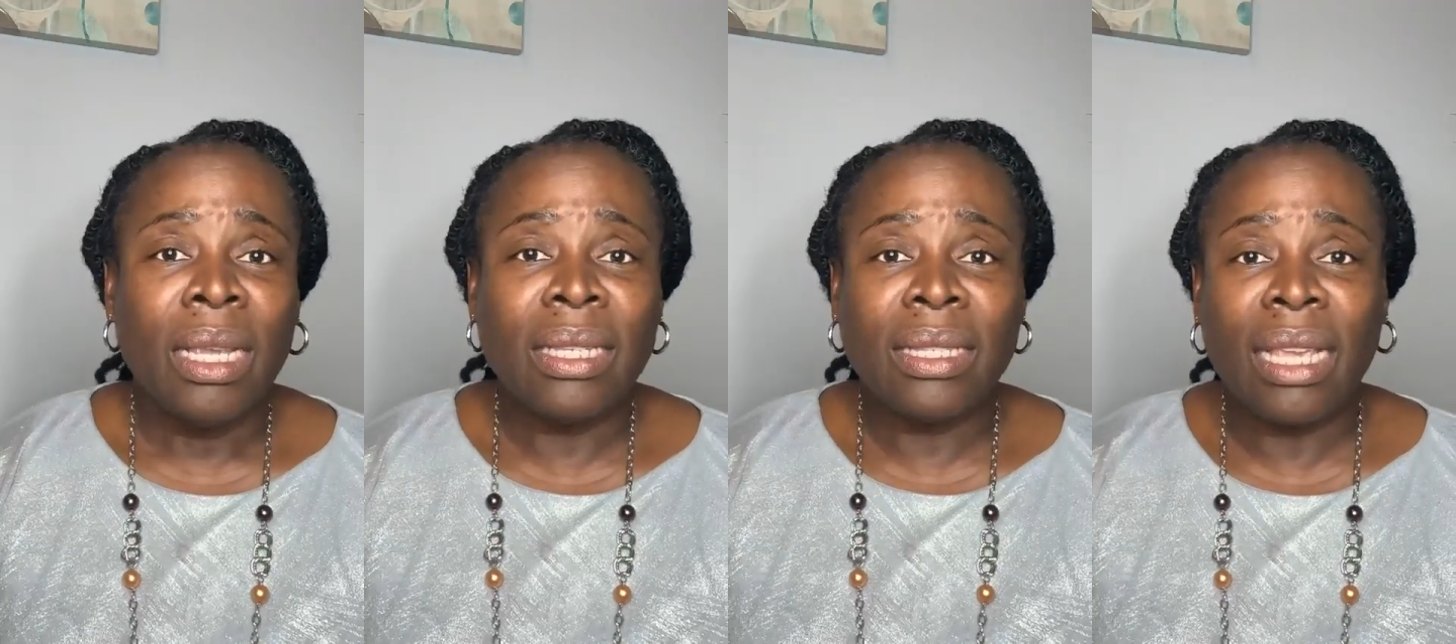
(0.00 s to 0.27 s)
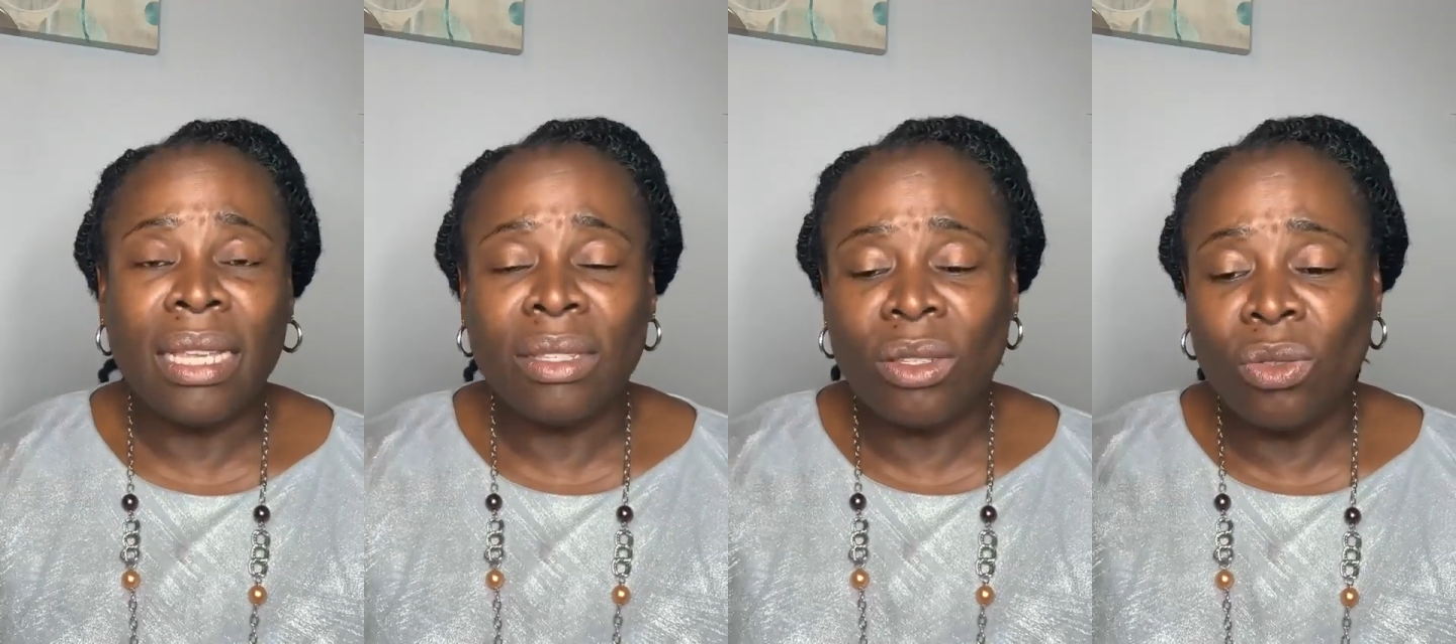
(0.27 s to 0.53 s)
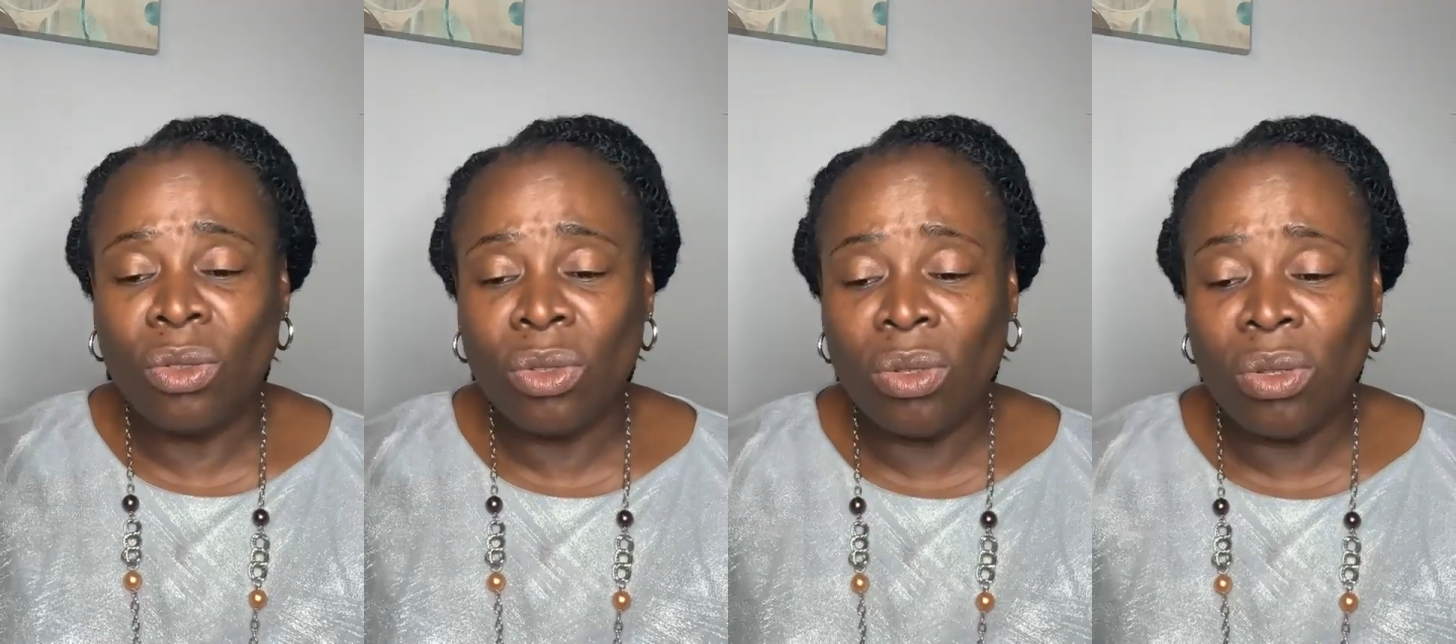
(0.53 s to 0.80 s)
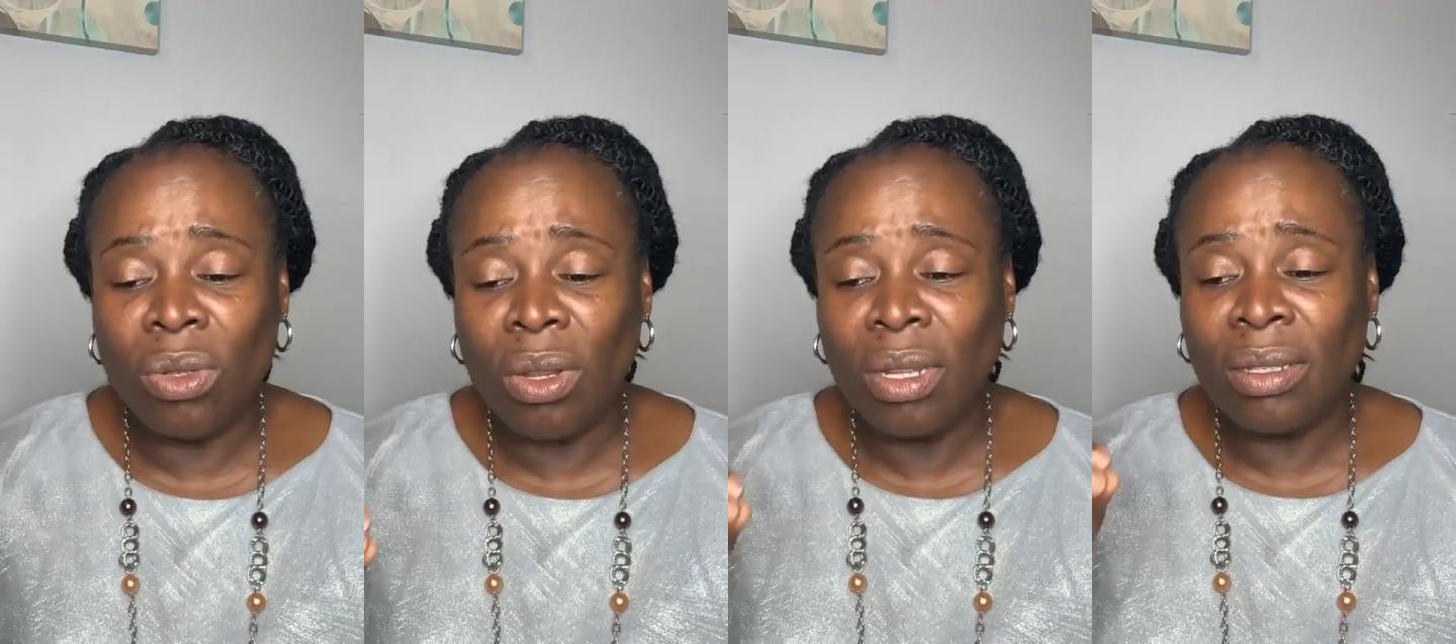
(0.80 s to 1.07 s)
He says,
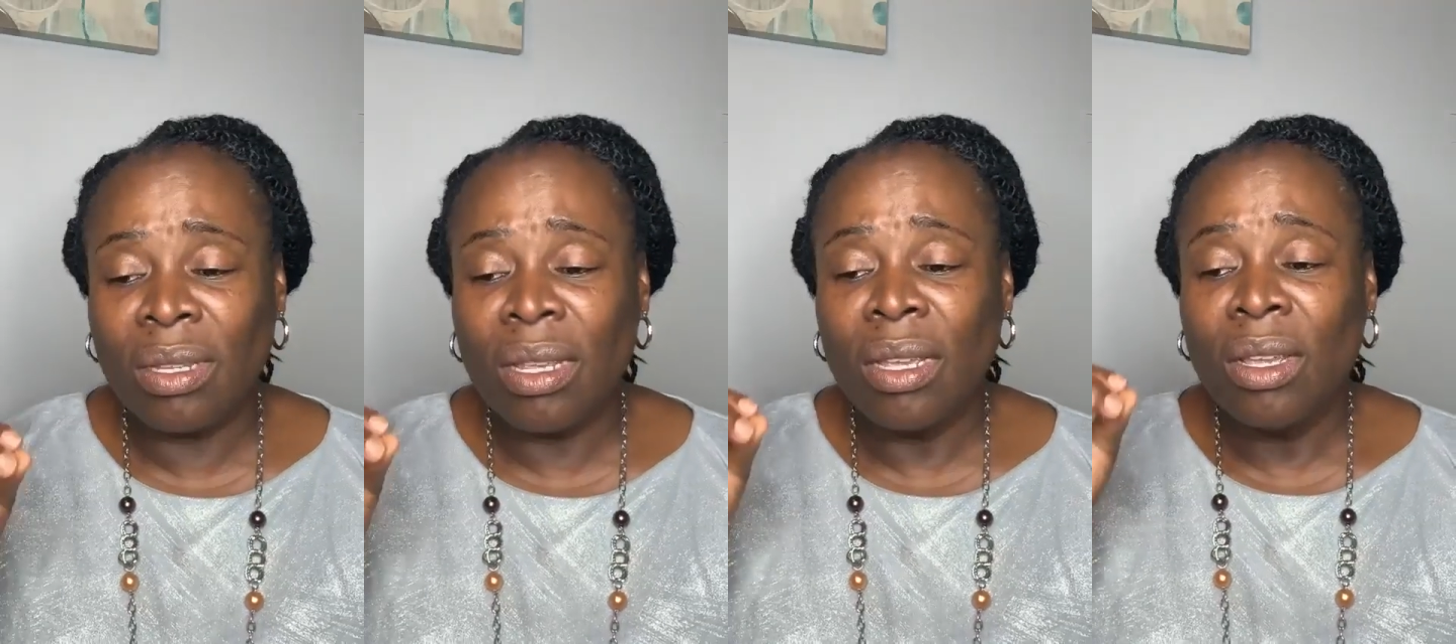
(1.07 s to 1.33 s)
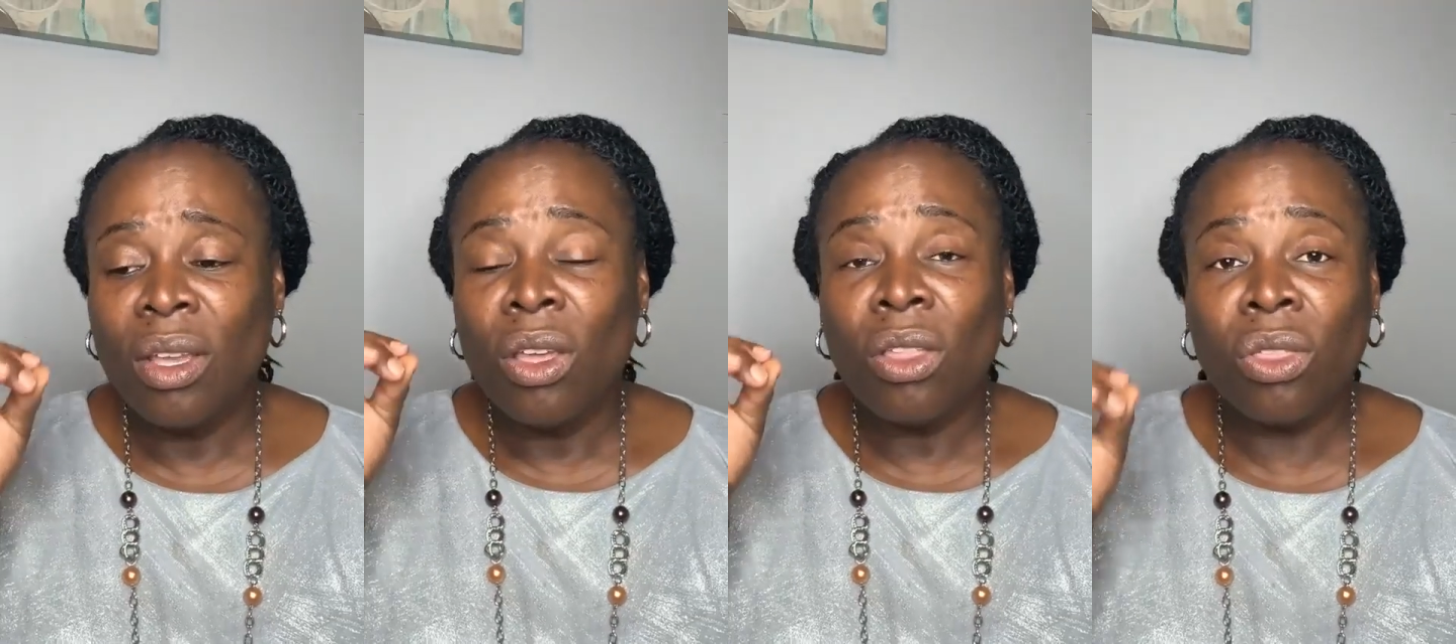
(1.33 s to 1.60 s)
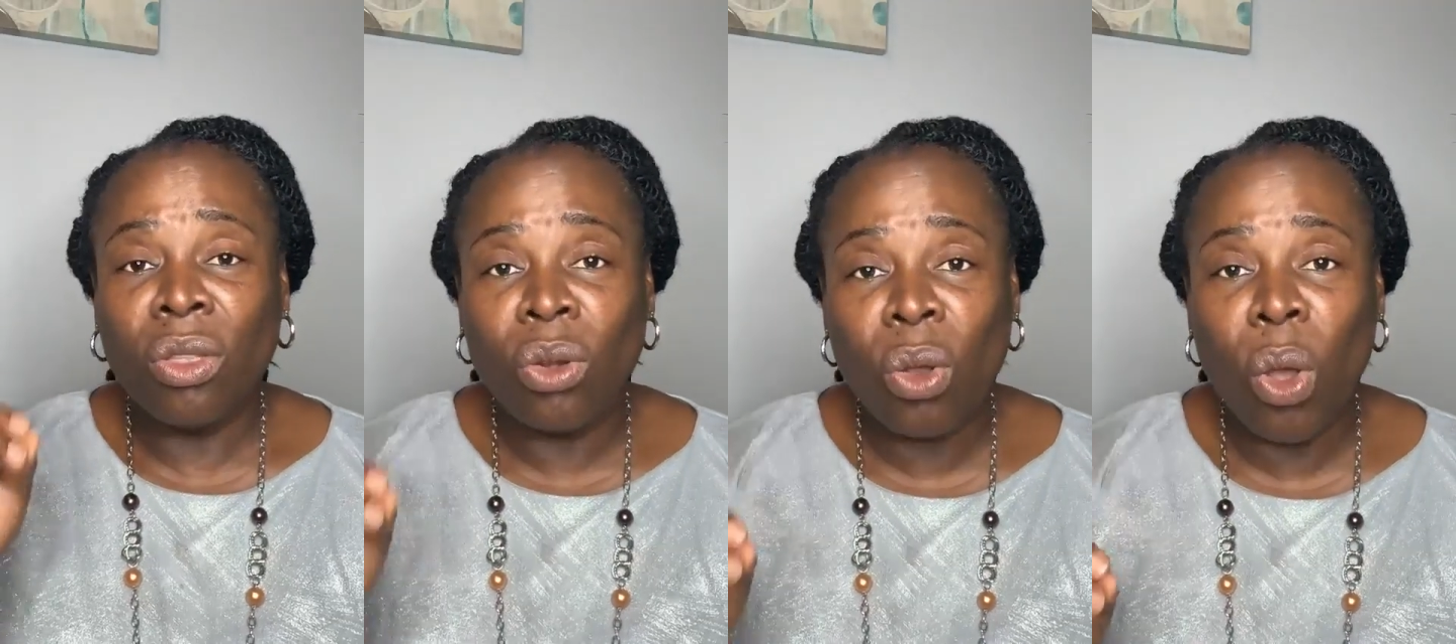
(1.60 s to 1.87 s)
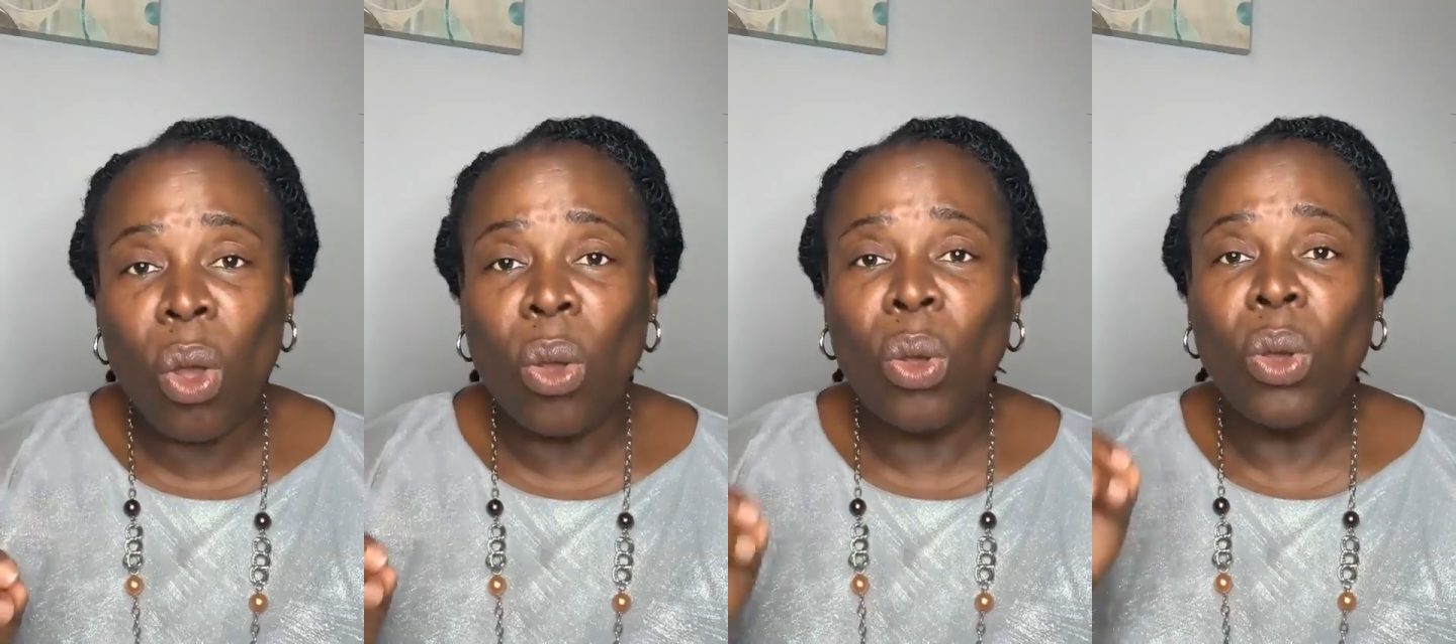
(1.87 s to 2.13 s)
do not
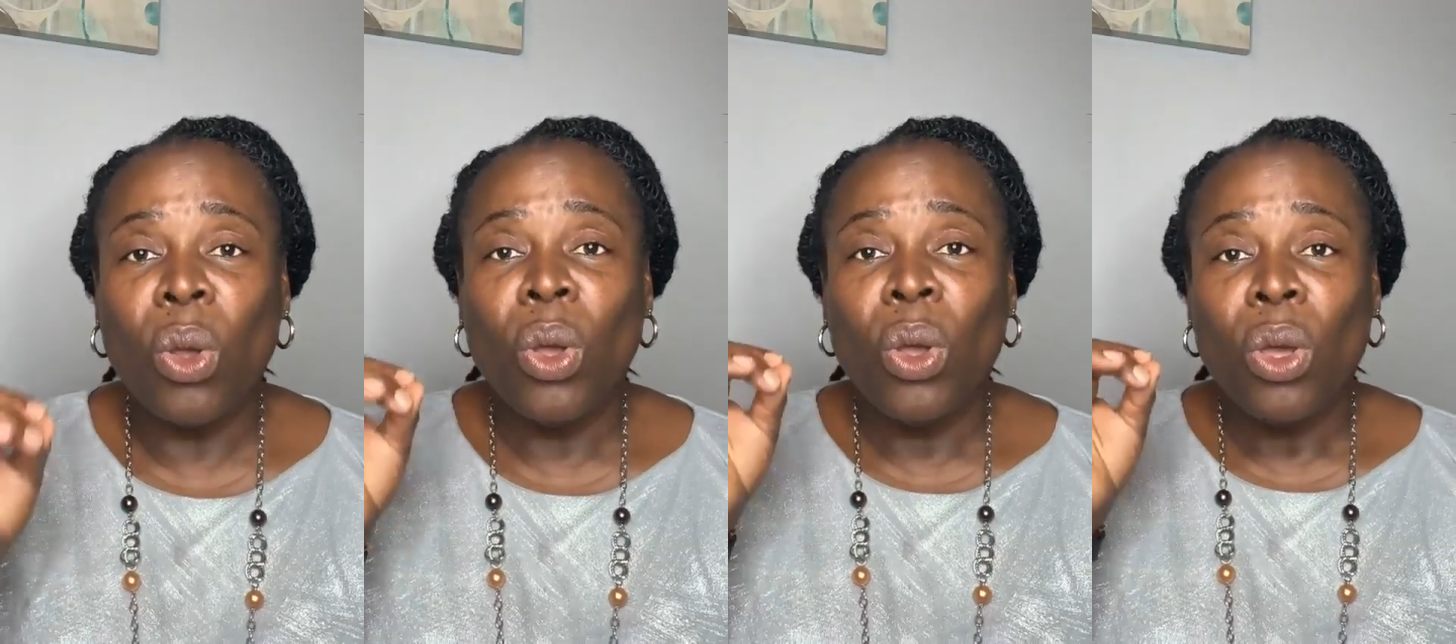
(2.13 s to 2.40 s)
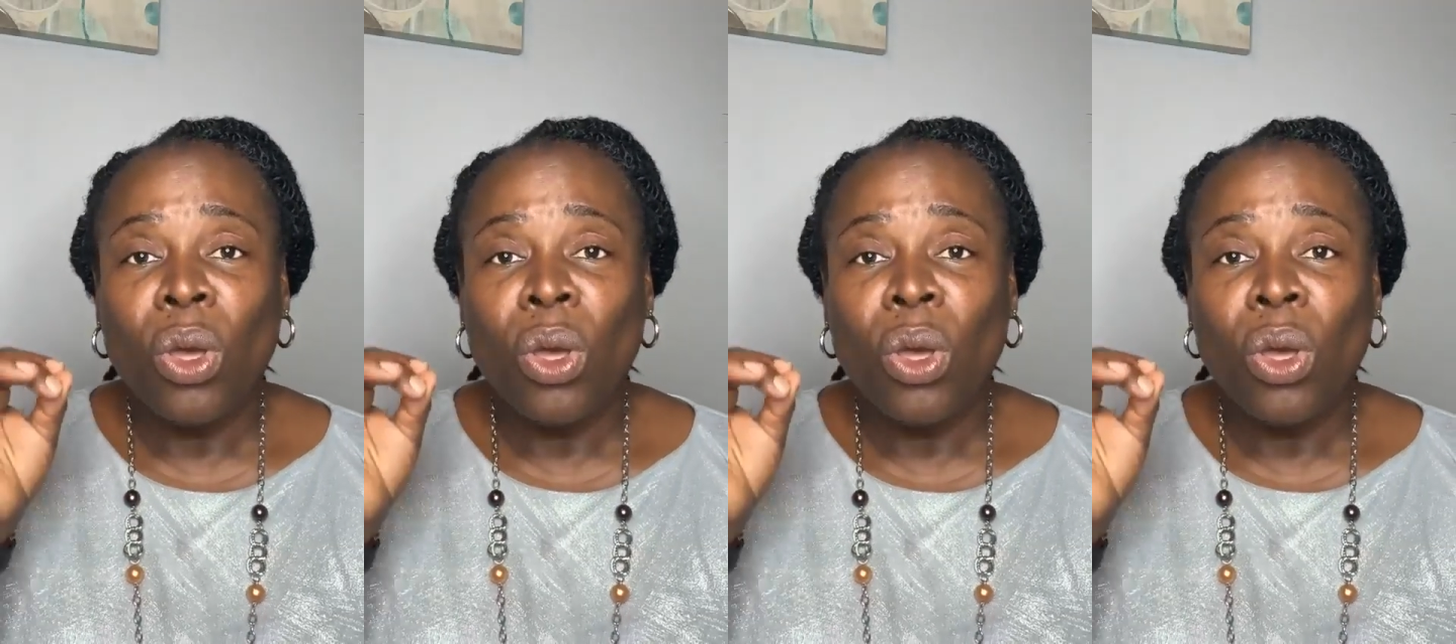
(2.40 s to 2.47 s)
throw